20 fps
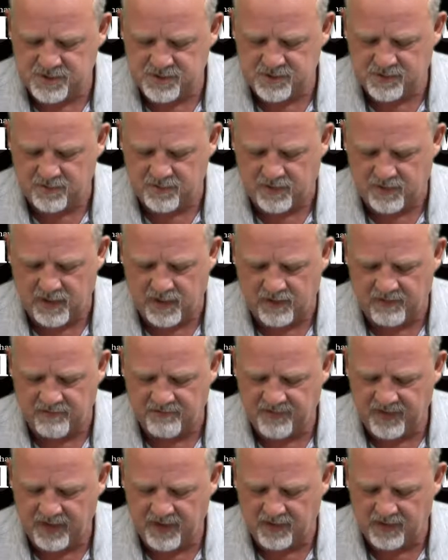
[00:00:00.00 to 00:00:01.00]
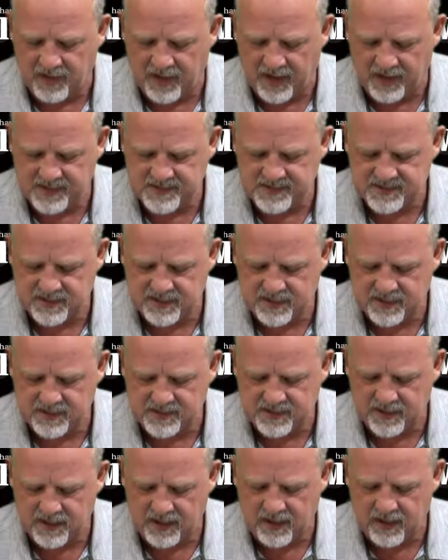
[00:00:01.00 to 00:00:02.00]
to a fatal
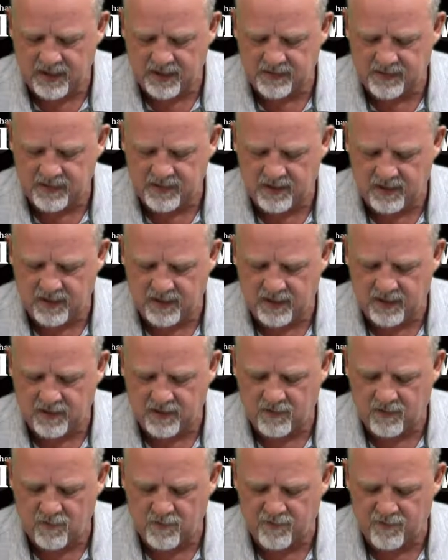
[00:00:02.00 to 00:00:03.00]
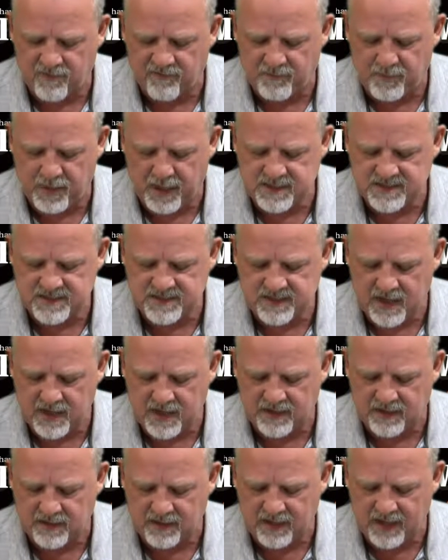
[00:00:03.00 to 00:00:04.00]
accident at the corner of
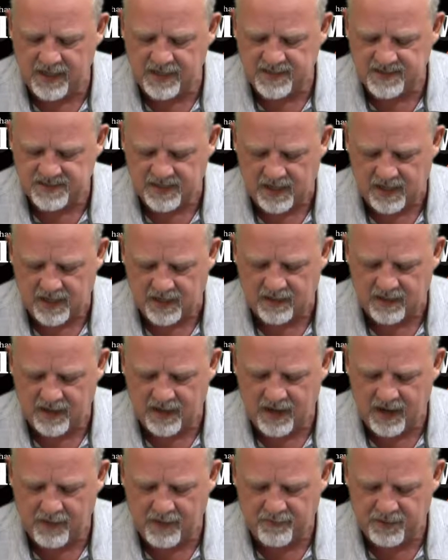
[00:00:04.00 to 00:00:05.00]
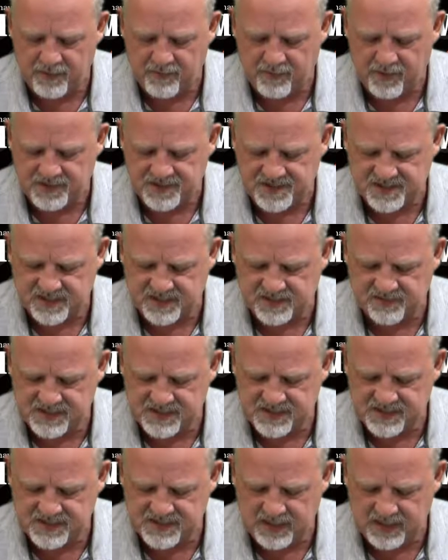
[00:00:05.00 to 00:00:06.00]
Baseline and Lakeside. That happened about
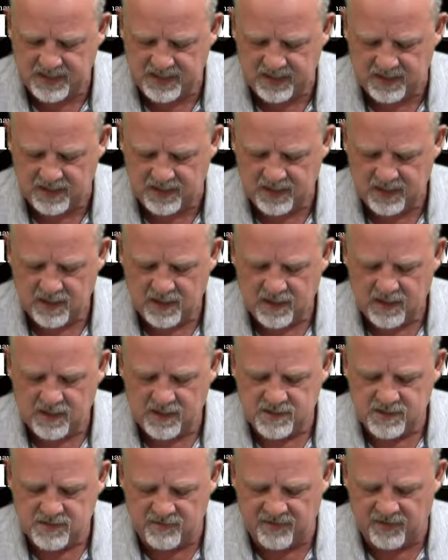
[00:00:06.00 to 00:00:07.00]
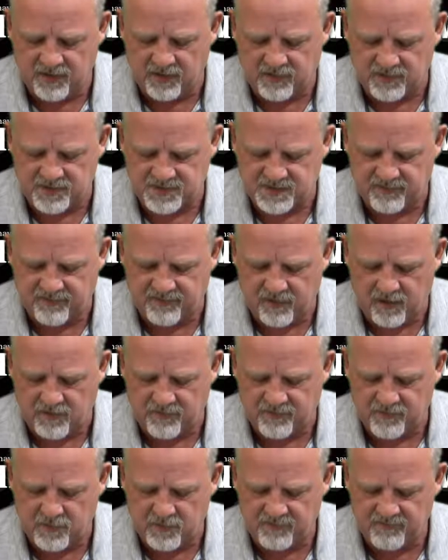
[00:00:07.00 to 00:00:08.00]
6:15. Two vehicles
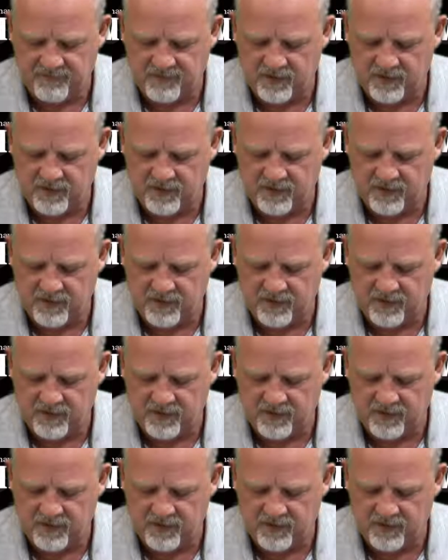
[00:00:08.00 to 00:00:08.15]
involved. One